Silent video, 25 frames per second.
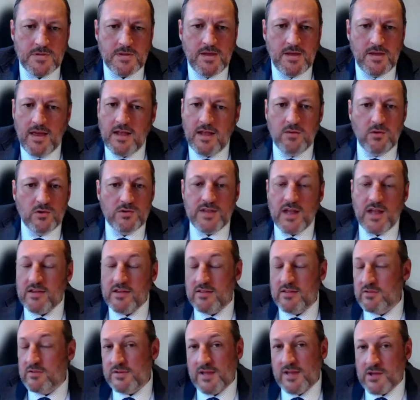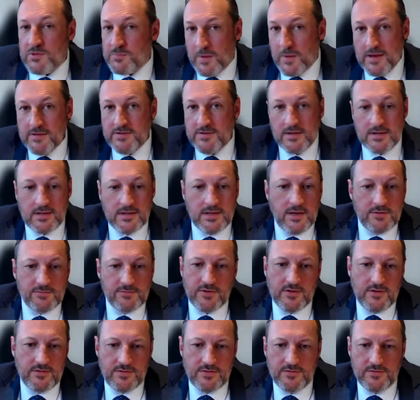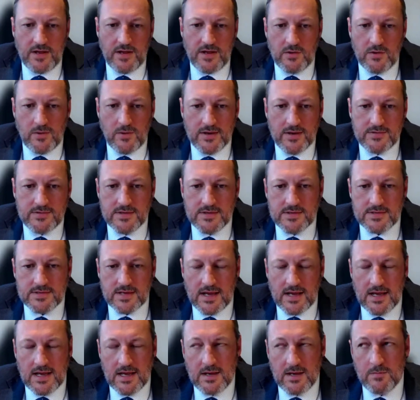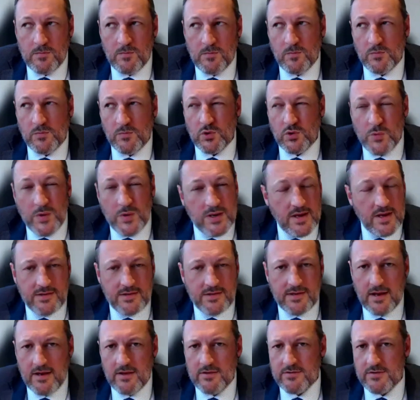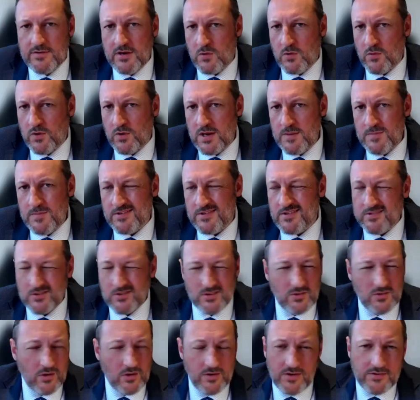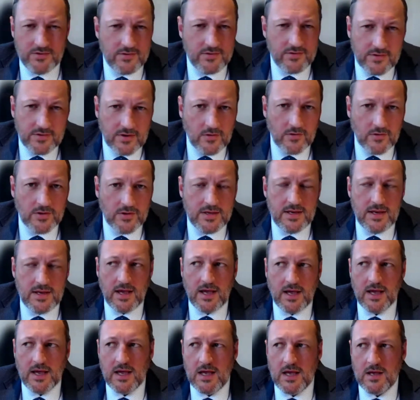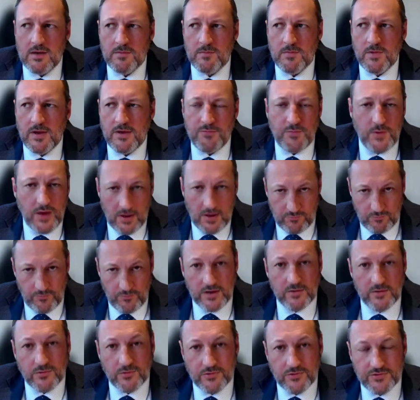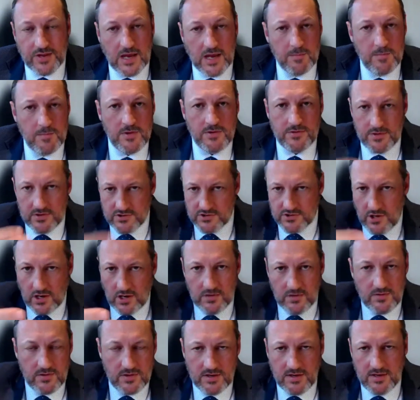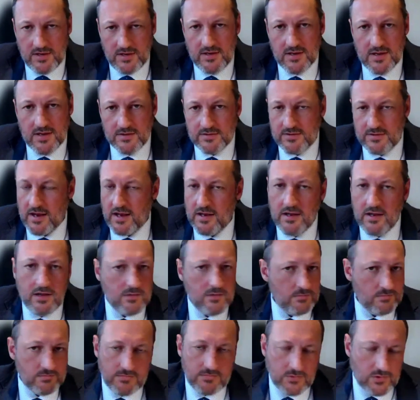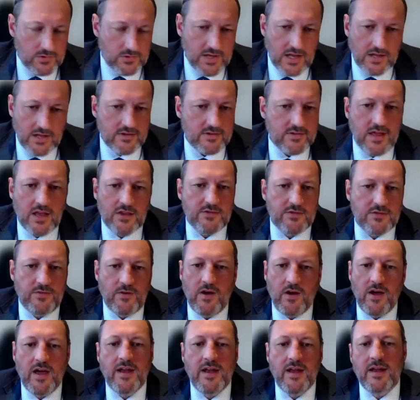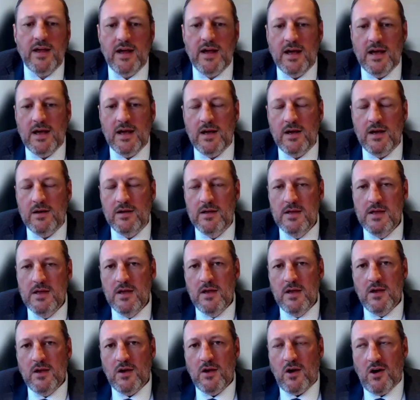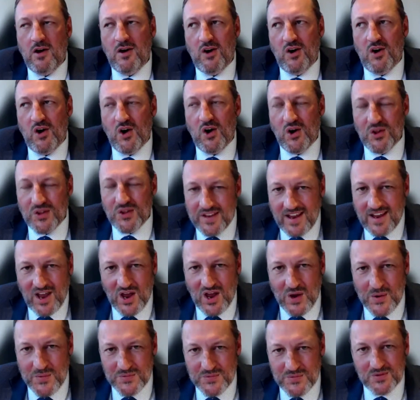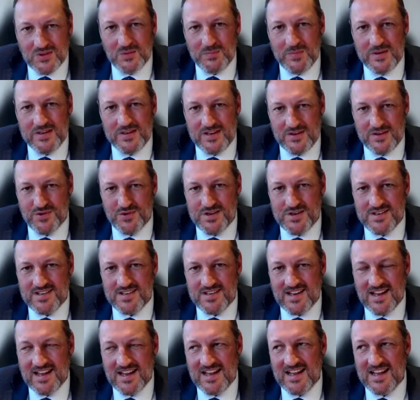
yeah, look, that's basically it for valuations. Do we need tenancy agreements? Look, not necessarily. If we have rental statements that show the tenant, look, that's fine. Holiday homes are a little bit different. Look,